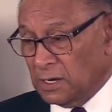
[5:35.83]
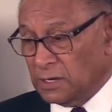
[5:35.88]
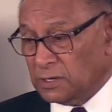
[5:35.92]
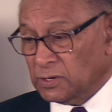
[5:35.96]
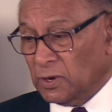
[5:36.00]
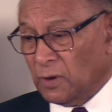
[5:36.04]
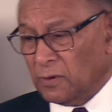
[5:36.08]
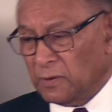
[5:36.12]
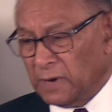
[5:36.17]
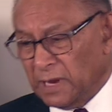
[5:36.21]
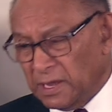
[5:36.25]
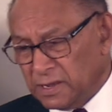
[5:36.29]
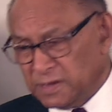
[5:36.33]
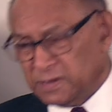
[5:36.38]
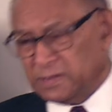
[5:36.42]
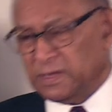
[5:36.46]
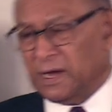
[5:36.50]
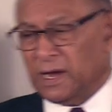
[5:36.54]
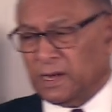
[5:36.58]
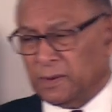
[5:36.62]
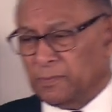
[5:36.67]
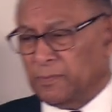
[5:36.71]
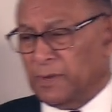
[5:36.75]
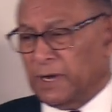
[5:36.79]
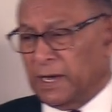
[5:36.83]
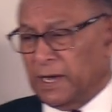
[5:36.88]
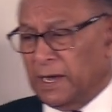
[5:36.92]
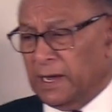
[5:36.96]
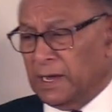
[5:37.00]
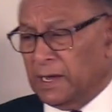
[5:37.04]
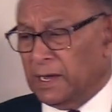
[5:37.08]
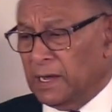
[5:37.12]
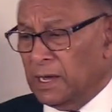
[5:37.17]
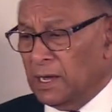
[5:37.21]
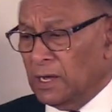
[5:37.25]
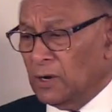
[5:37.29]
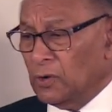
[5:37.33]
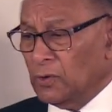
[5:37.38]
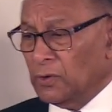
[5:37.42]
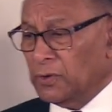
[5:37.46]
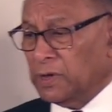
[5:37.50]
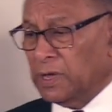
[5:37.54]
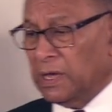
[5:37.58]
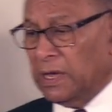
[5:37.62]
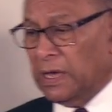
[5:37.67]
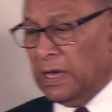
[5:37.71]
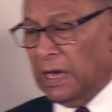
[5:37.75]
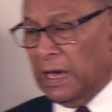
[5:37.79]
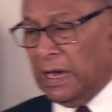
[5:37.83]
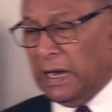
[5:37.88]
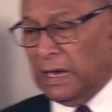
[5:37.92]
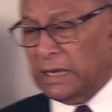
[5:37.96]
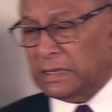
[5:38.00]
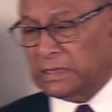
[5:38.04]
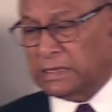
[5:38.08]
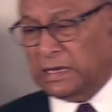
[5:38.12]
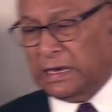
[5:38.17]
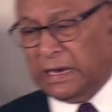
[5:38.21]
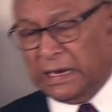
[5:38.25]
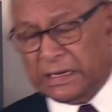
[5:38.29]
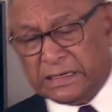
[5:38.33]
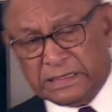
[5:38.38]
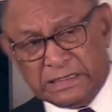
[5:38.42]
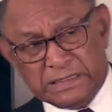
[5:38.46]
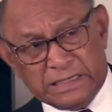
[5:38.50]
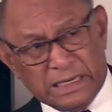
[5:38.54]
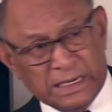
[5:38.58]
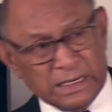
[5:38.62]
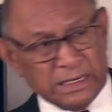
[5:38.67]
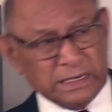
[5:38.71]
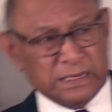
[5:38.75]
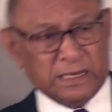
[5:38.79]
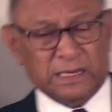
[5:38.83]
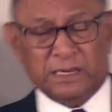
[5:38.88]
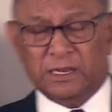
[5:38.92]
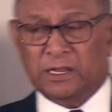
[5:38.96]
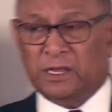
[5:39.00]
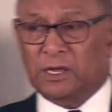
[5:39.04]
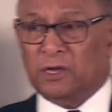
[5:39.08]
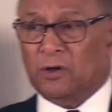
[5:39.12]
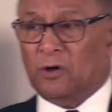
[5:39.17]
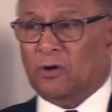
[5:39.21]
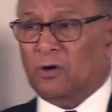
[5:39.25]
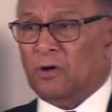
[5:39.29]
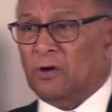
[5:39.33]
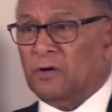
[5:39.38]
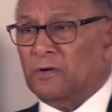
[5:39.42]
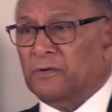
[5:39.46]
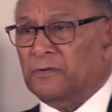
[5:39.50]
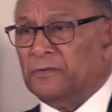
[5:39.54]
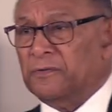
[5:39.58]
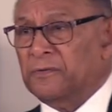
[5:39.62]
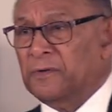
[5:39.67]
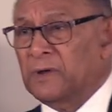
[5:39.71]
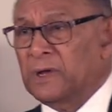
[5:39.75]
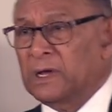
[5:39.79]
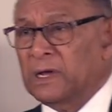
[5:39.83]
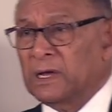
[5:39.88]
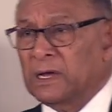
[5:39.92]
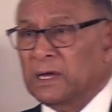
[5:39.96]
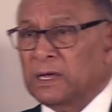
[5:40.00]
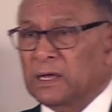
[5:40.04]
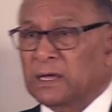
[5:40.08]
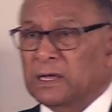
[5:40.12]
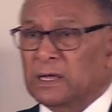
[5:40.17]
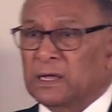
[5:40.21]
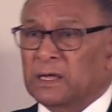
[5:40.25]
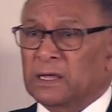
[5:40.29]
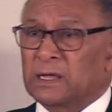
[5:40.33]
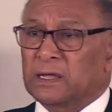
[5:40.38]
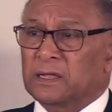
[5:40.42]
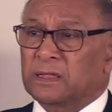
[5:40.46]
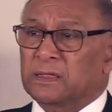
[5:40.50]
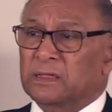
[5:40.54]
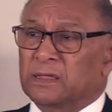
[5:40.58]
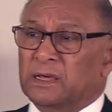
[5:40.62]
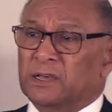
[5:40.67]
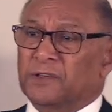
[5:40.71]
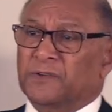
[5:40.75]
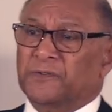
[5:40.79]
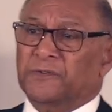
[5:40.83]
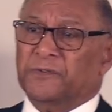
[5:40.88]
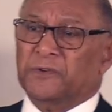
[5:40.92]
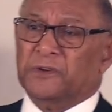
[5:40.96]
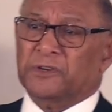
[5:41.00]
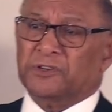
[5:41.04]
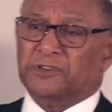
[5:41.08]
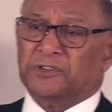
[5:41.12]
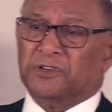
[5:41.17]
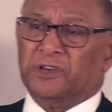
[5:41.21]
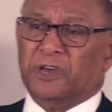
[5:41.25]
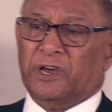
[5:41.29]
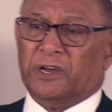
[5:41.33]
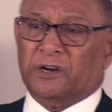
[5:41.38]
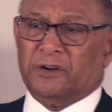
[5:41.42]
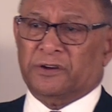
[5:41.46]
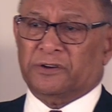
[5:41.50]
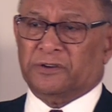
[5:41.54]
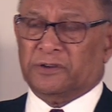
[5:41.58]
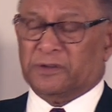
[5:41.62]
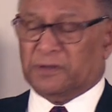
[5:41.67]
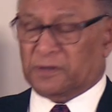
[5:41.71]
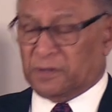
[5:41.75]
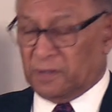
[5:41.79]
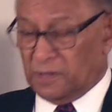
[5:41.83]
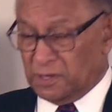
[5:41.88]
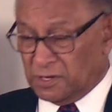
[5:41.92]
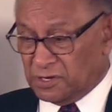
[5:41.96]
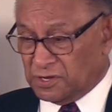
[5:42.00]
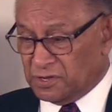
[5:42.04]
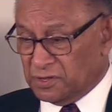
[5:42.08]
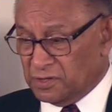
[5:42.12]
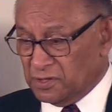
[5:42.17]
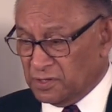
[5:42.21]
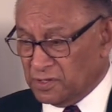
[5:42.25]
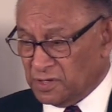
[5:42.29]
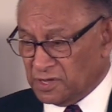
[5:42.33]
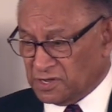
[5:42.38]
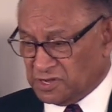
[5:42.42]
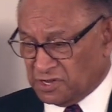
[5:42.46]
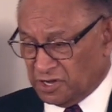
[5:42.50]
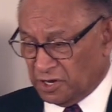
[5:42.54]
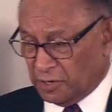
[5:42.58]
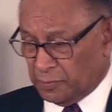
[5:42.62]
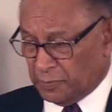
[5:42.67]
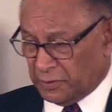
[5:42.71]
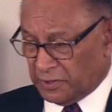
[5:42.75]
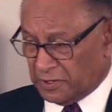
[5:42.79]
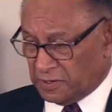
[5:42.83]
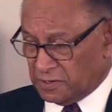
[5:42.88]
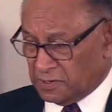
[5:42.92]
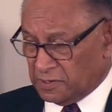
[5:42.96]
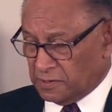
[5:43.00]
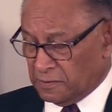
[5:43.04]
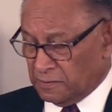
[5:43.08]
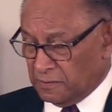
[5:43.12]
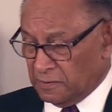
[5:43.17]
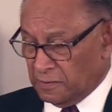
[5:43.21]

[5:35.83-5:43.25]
So let's start by looking at the identity of this first character, the serpent.